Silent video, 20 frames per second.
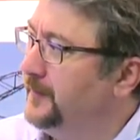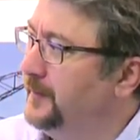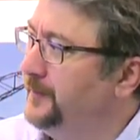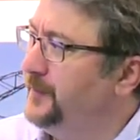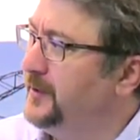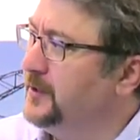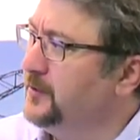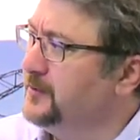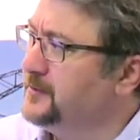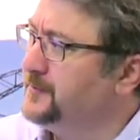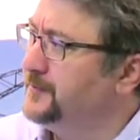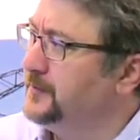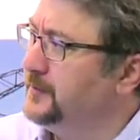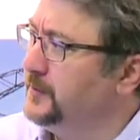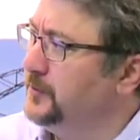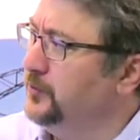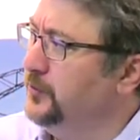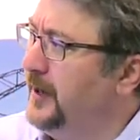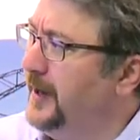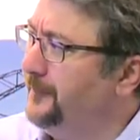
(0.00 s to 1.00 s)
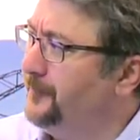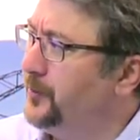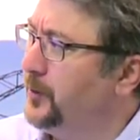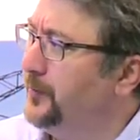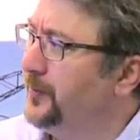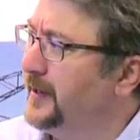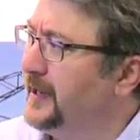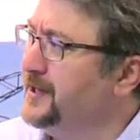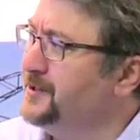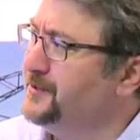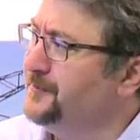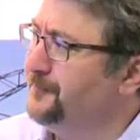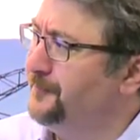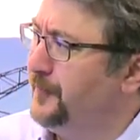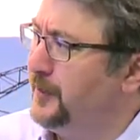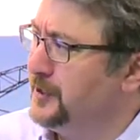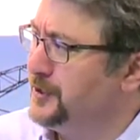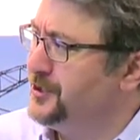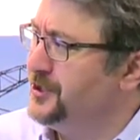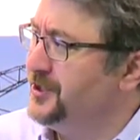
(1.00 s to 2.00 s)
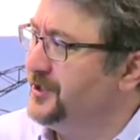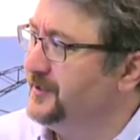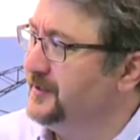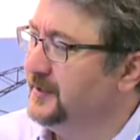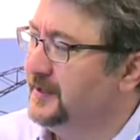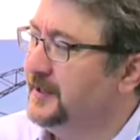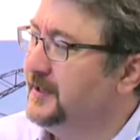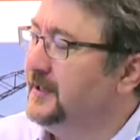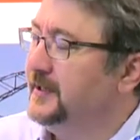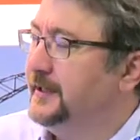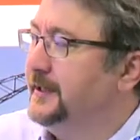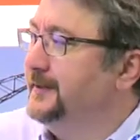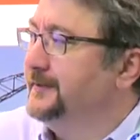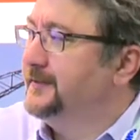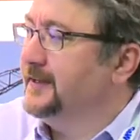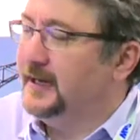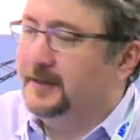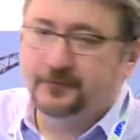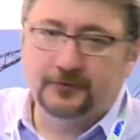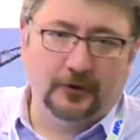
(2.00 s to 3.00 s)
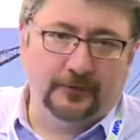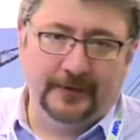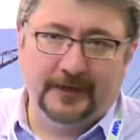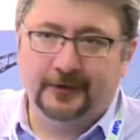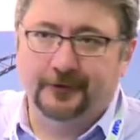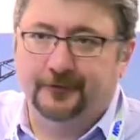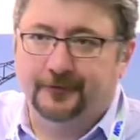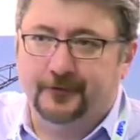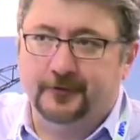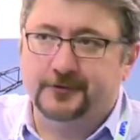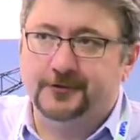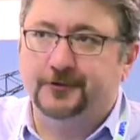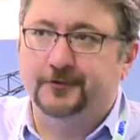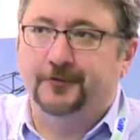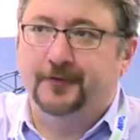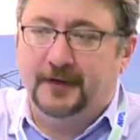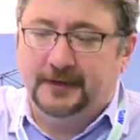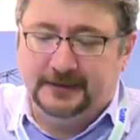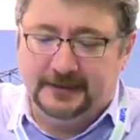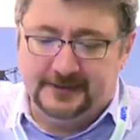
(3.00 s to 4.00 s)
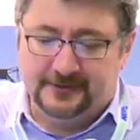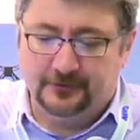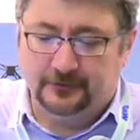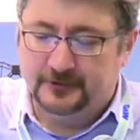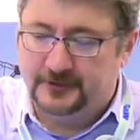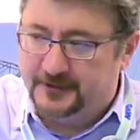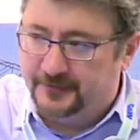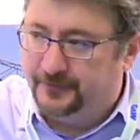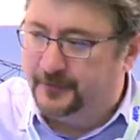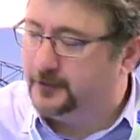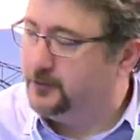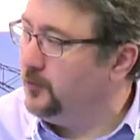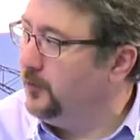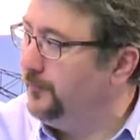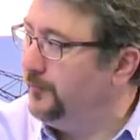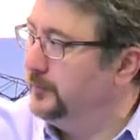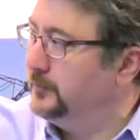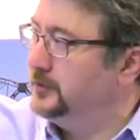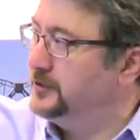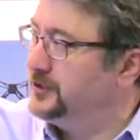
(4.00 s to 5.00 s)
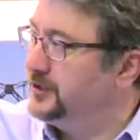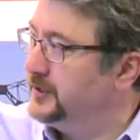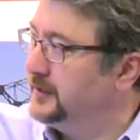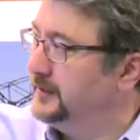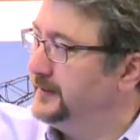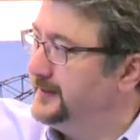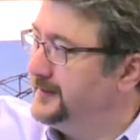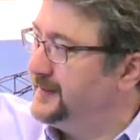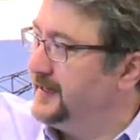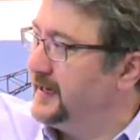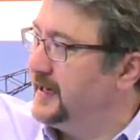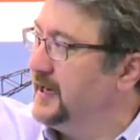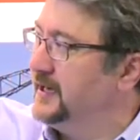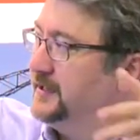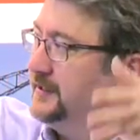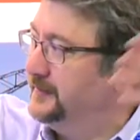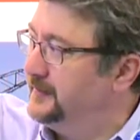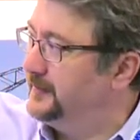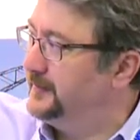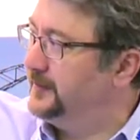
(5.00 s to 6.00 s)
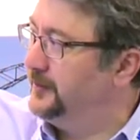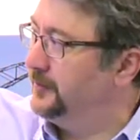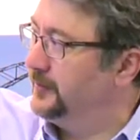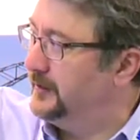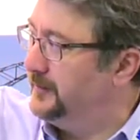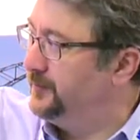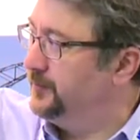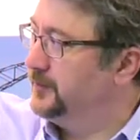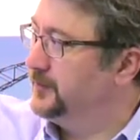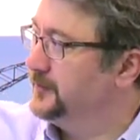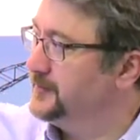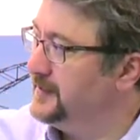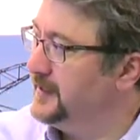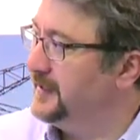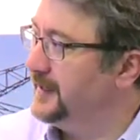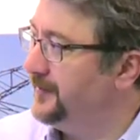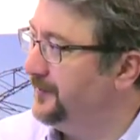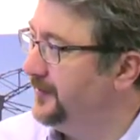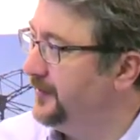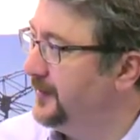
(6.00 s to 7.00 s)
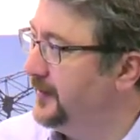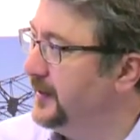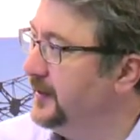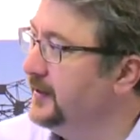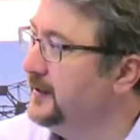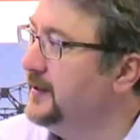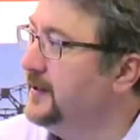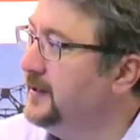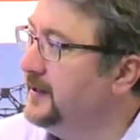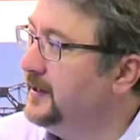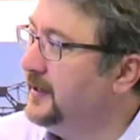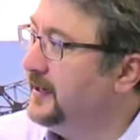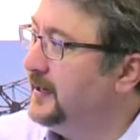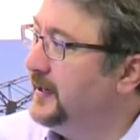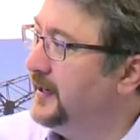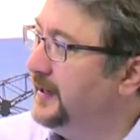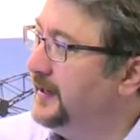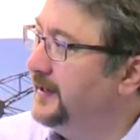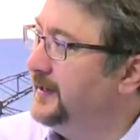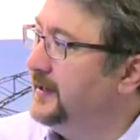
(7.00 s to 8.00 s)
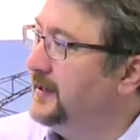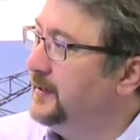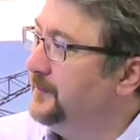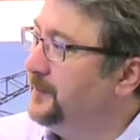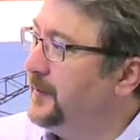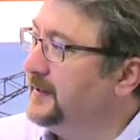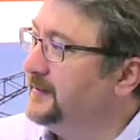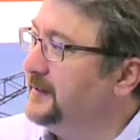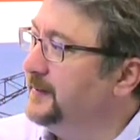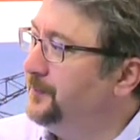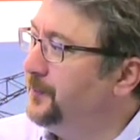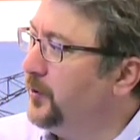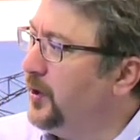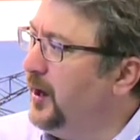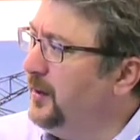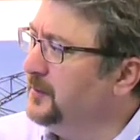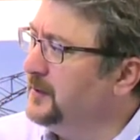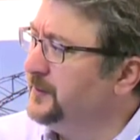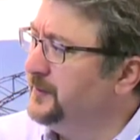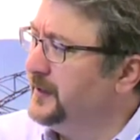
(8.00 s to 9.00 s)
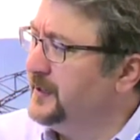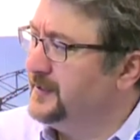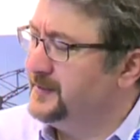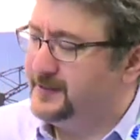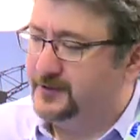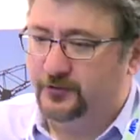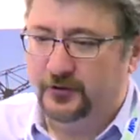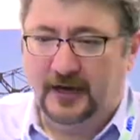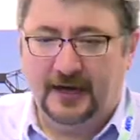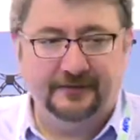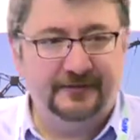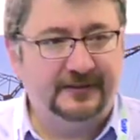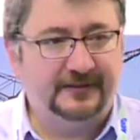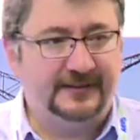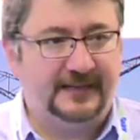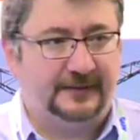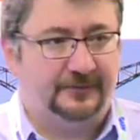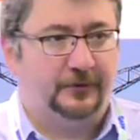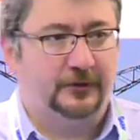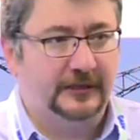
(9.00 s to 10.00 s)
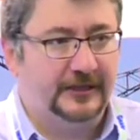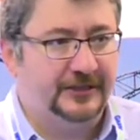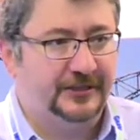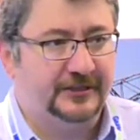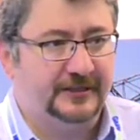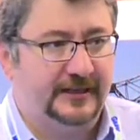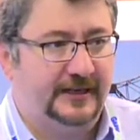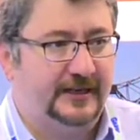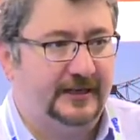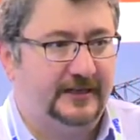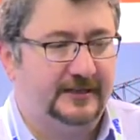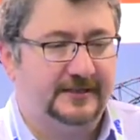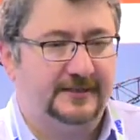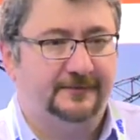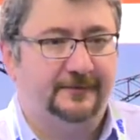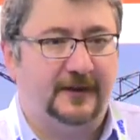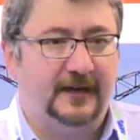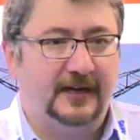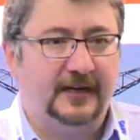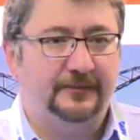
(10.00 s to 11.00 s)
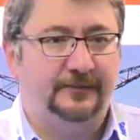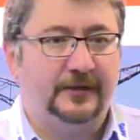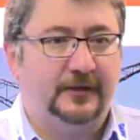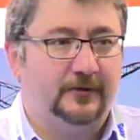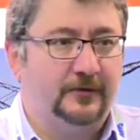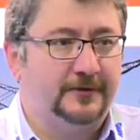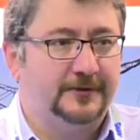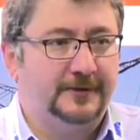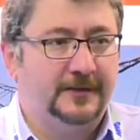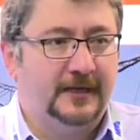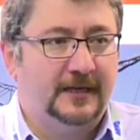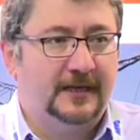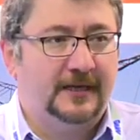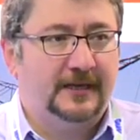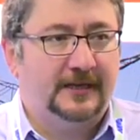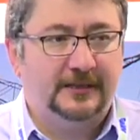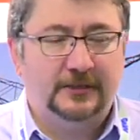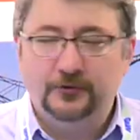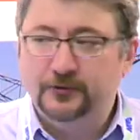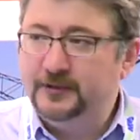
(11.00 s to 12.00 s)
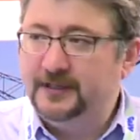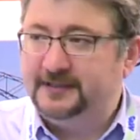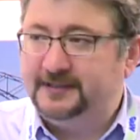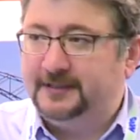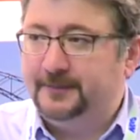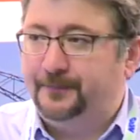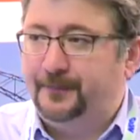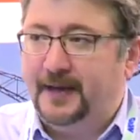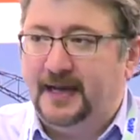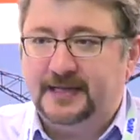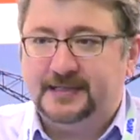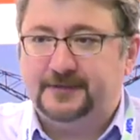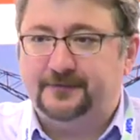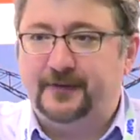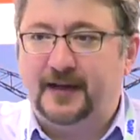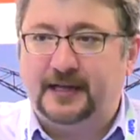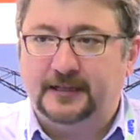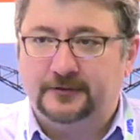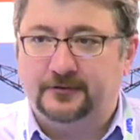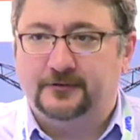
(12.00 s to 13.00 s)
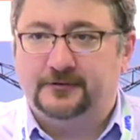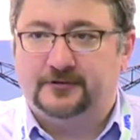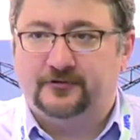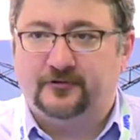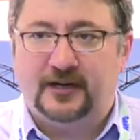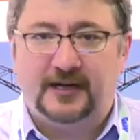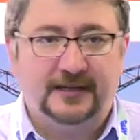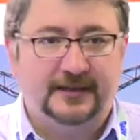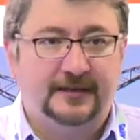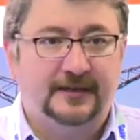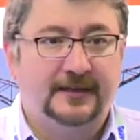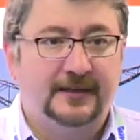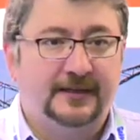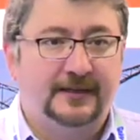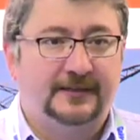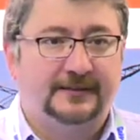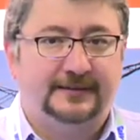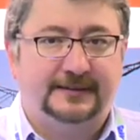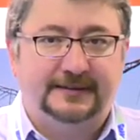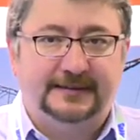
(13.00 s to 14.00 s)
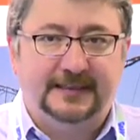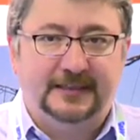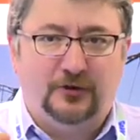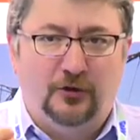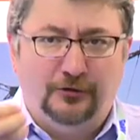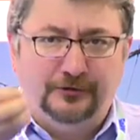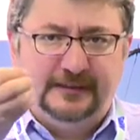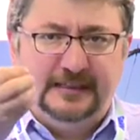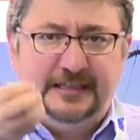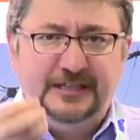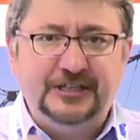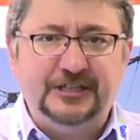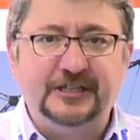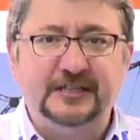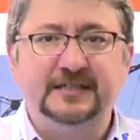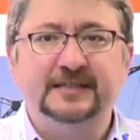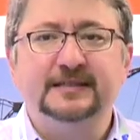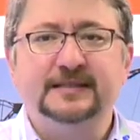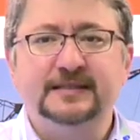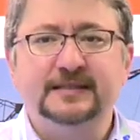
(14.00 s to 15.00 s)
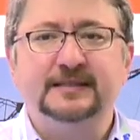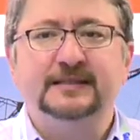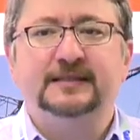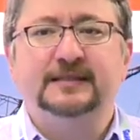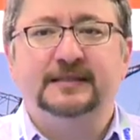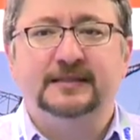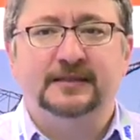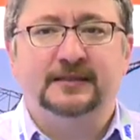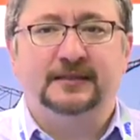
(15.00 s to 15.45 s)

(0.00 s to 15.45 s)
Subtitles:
because you have propagation function, in time domain, of course, you find the solution with convolution. It is, again, in the theory books and everything. But the problem is you have interpolation errors. Why? Because you need the past values, right? The conditions